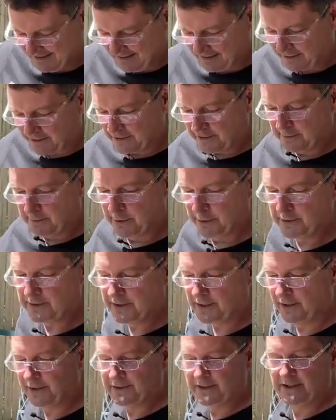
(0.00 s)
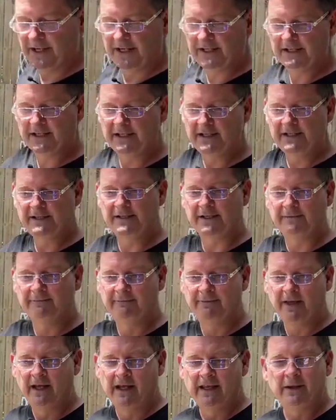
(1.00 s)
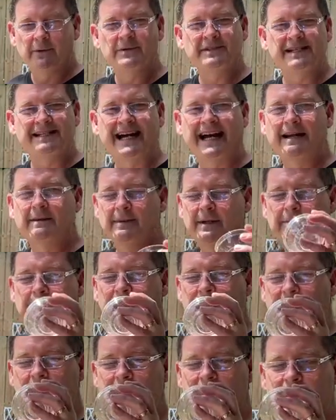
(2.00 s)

there go the brewing salts, nice and easy. There was a tiny bit of baking